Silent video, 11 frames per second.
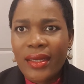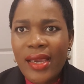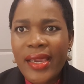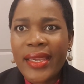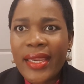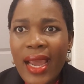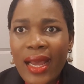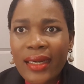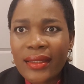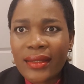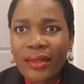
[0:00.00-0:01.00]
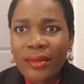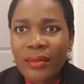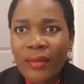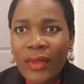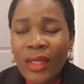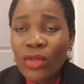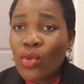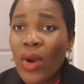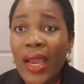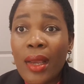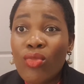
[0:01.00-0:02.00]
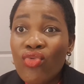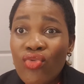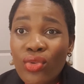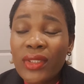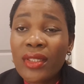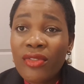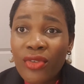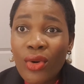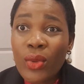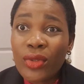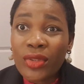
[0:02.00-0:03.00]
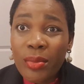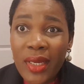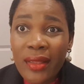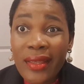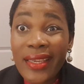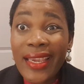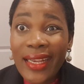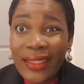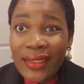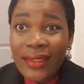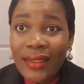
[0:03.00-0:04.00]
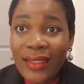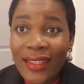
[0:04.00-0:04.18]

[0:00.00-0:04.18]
He can't. So I am rooting for Will Smith. Yes.